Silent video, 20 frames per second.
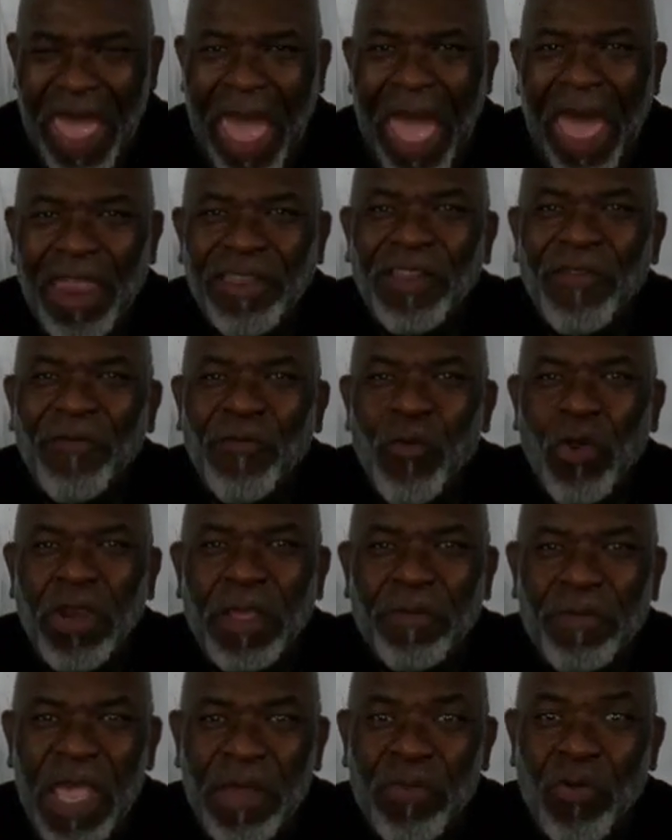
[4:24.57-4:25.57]
Out of the
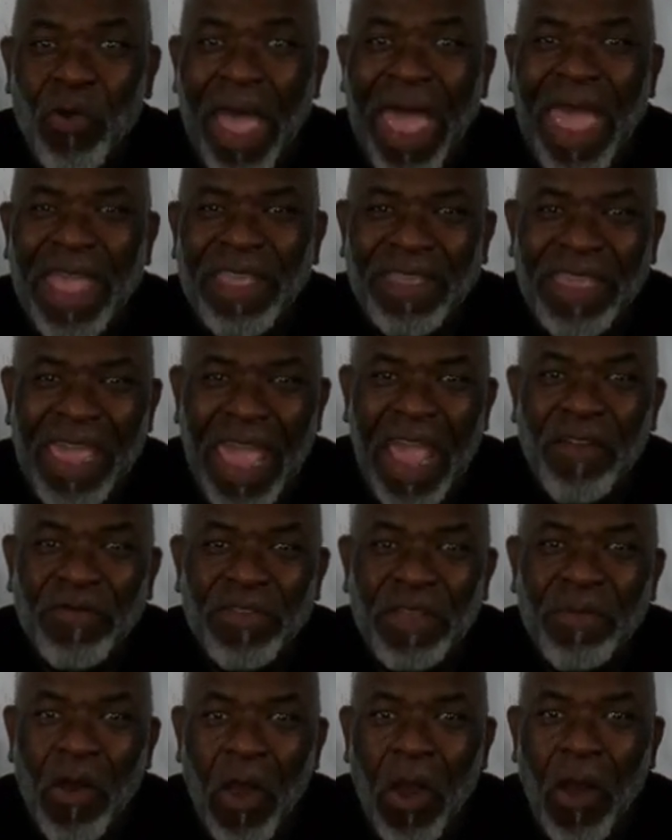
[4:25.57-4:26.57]
40 people, I
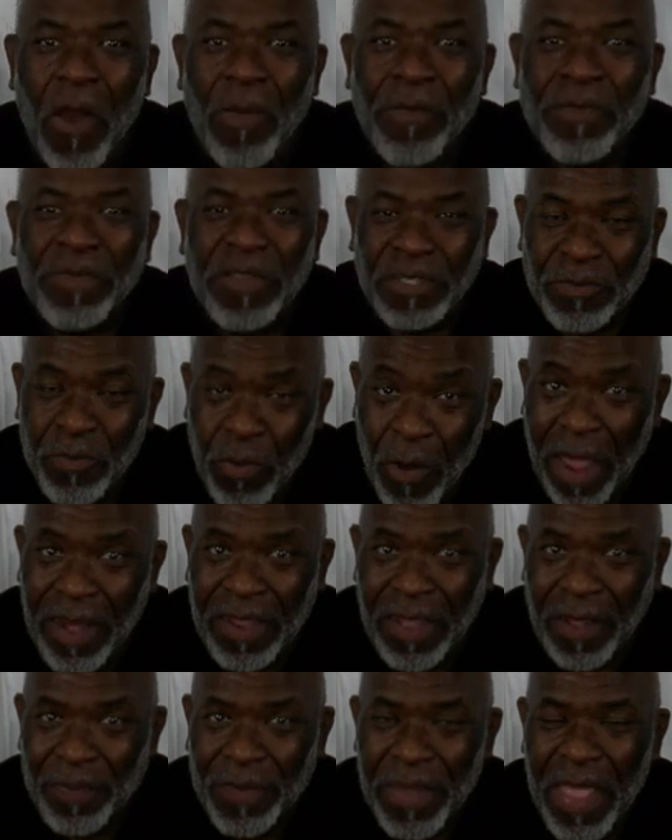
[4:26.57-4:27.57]
gave them all this
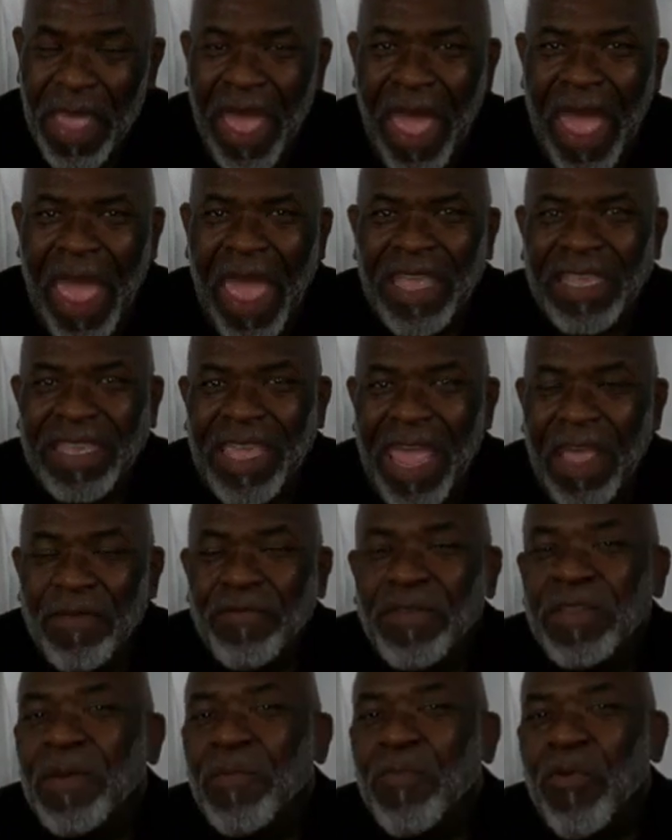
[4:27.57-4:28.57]
product. I
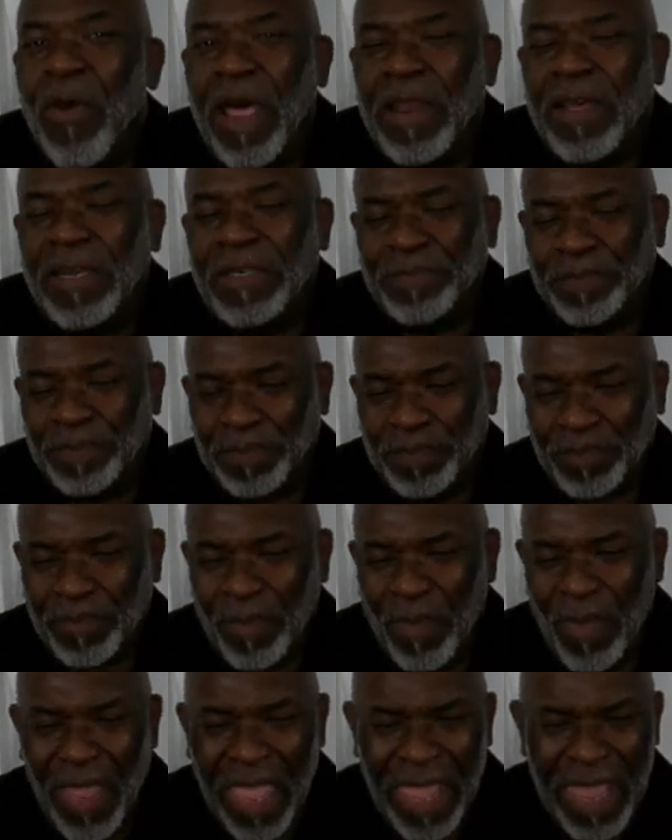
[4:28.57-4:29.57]
gave them the product,
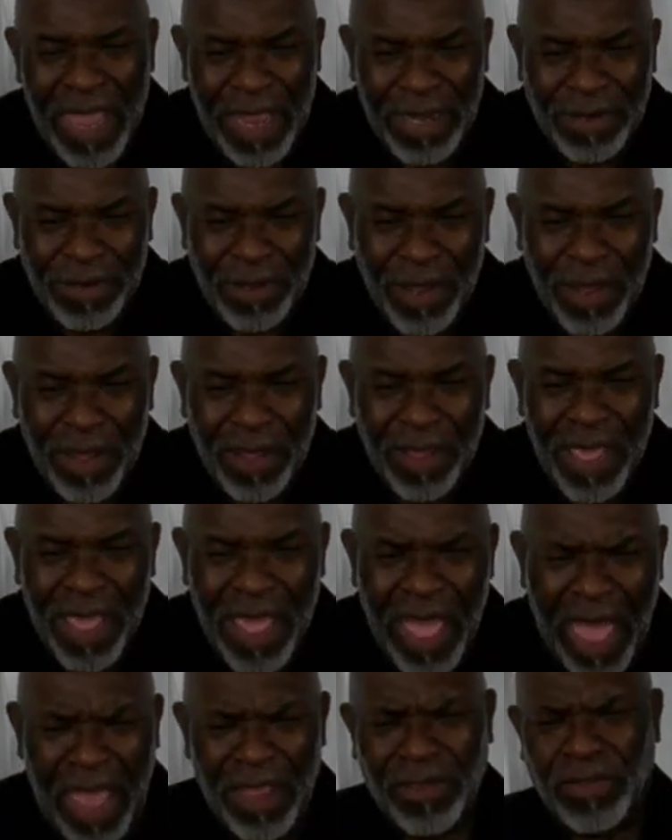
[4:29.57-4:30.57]
and uh,
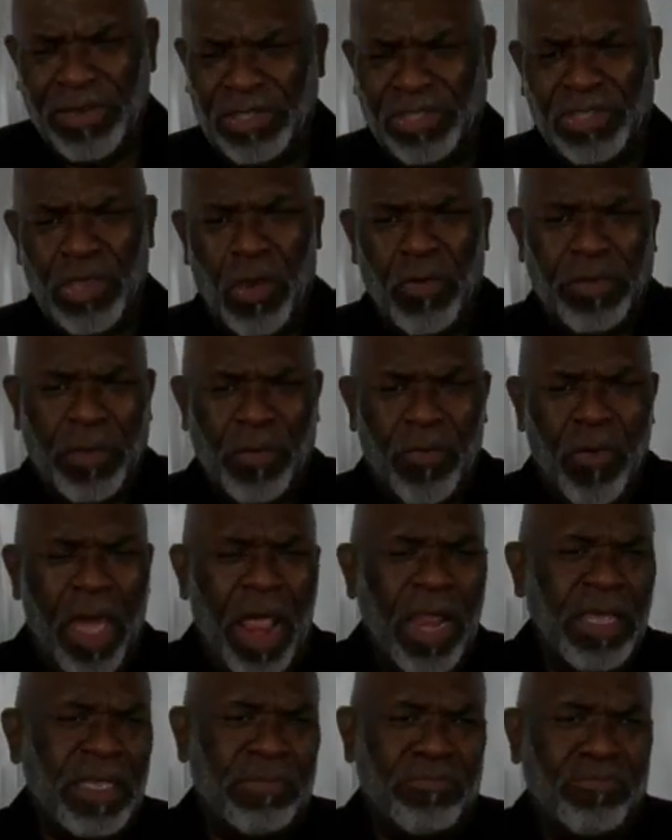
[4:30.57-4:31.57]
I could have sold the
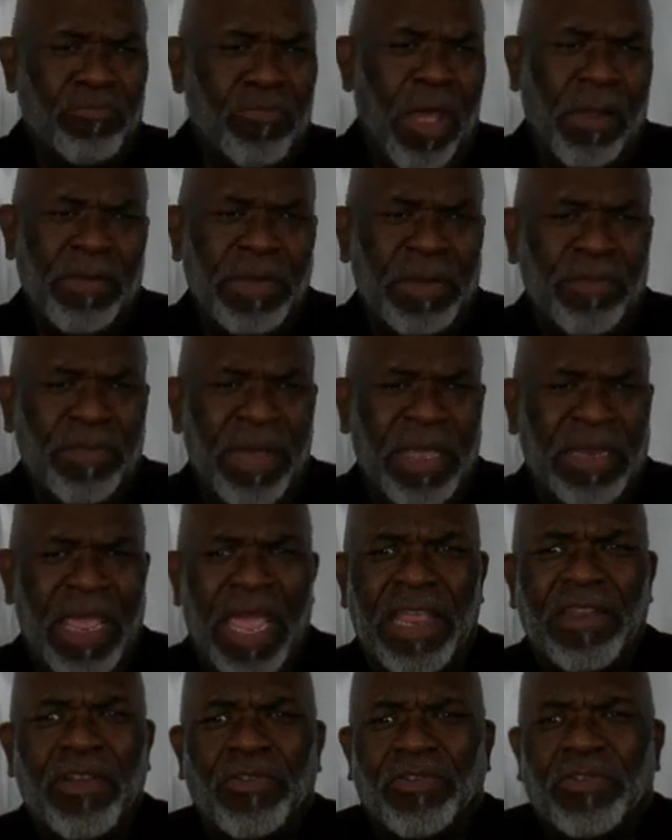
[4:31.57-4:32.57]
product and probably made
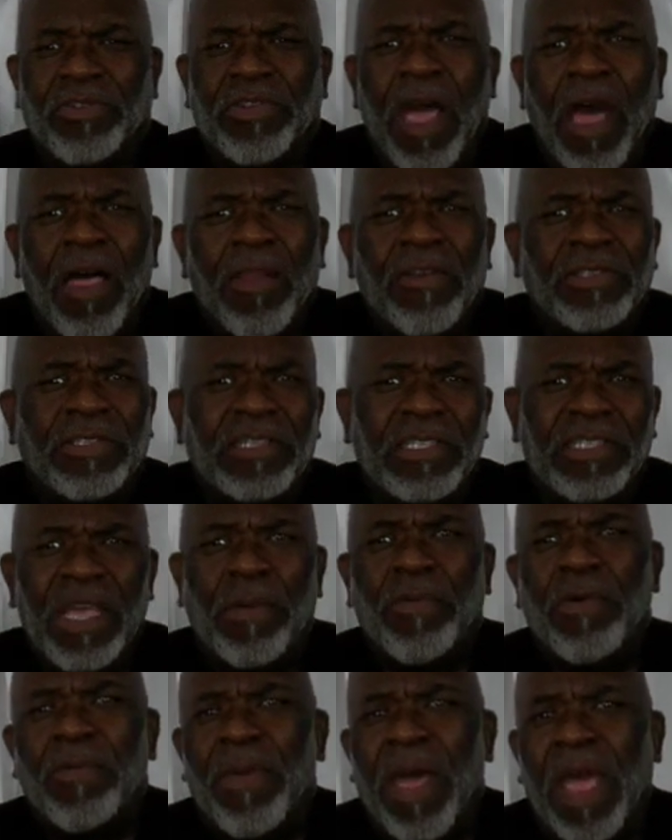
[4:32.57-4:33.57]
$800 and
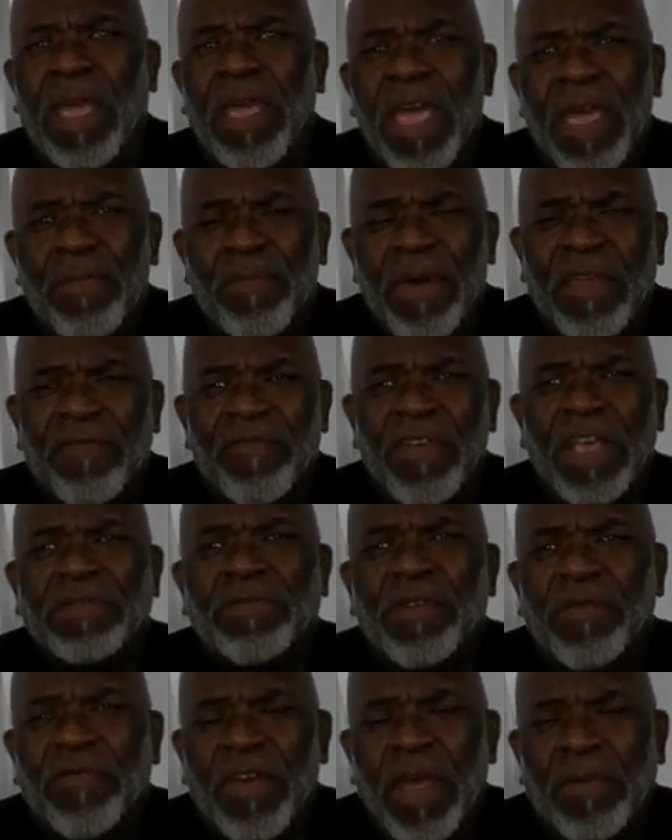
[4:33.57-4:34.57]
doubled my, my
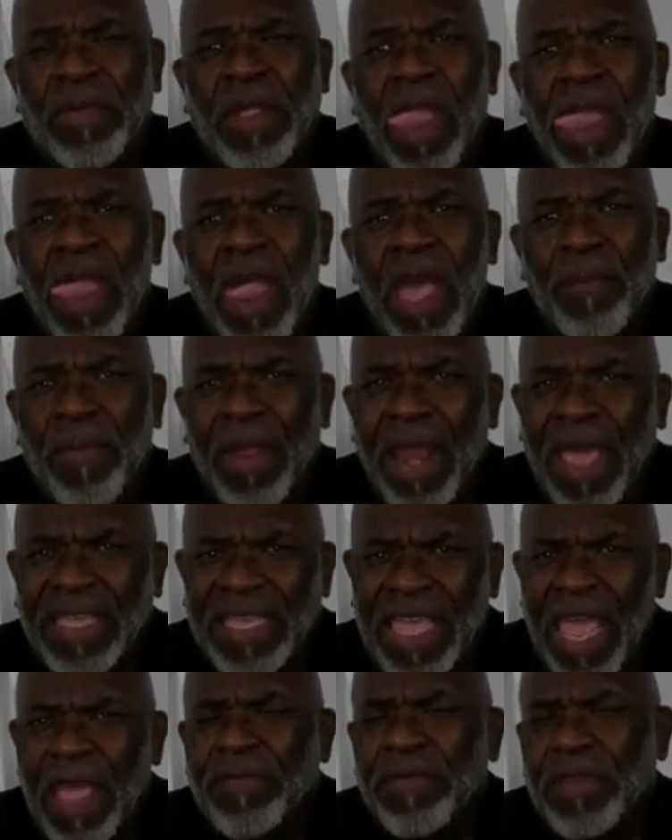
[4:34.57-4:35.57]
investment from it. But I
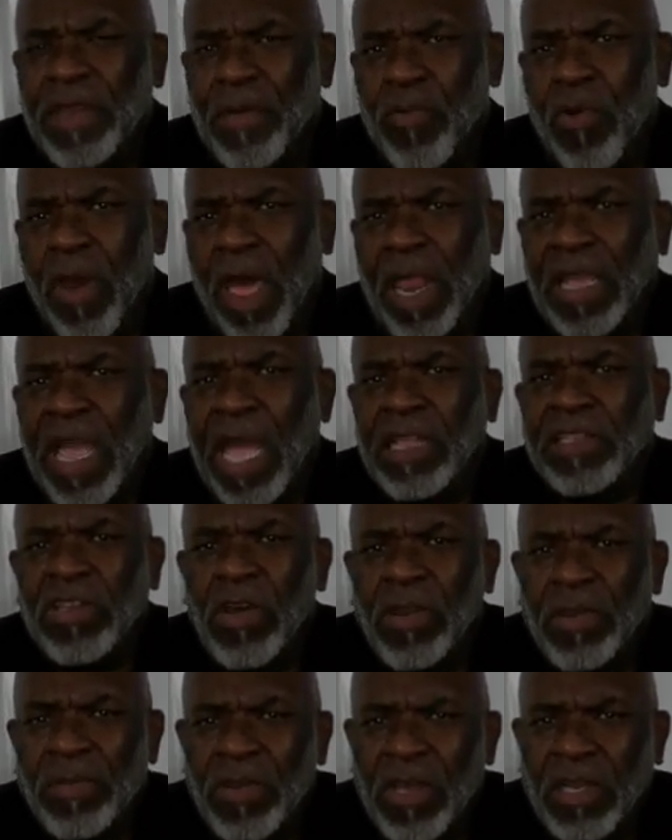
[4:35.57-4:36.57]
gave them the product. I
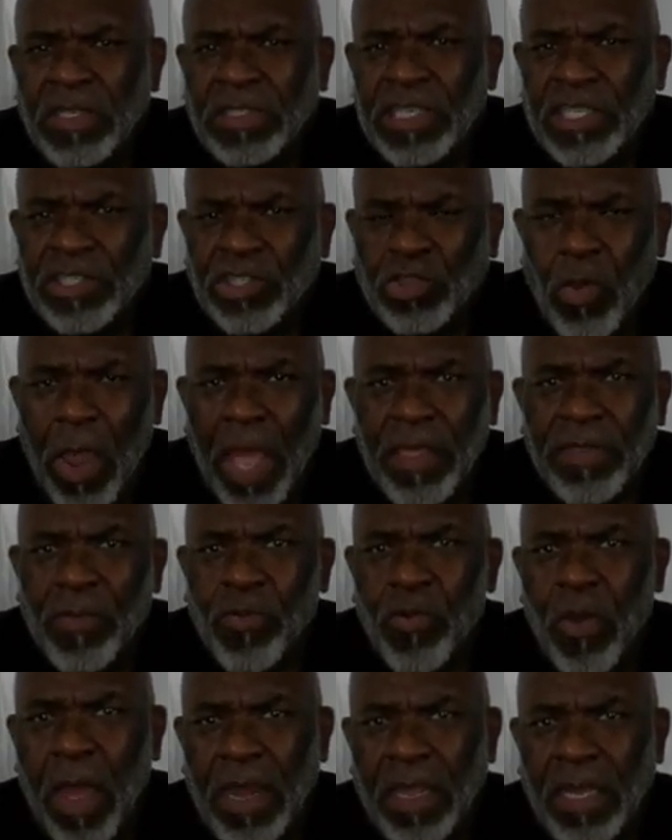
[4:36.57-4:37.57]
told them, look, just try the
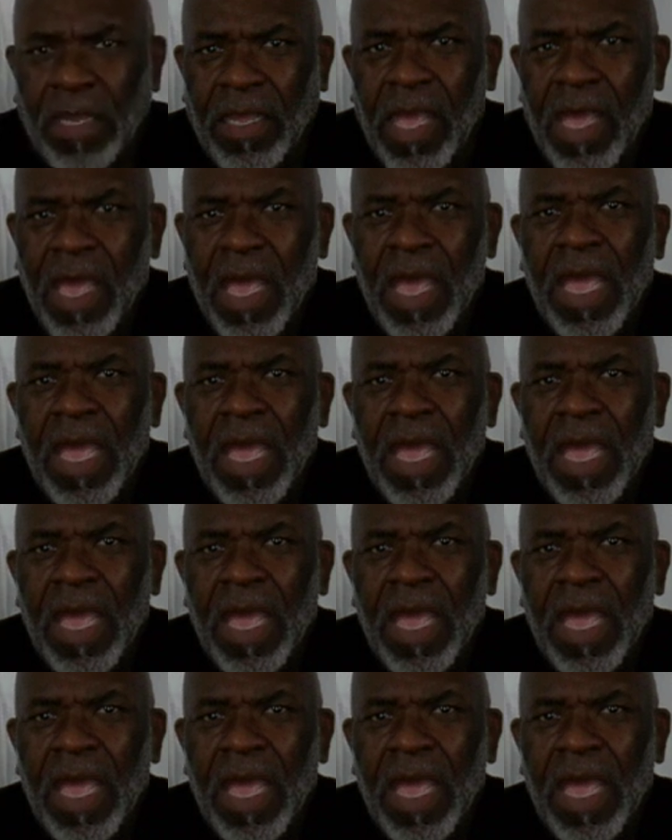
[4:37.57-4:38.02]
product.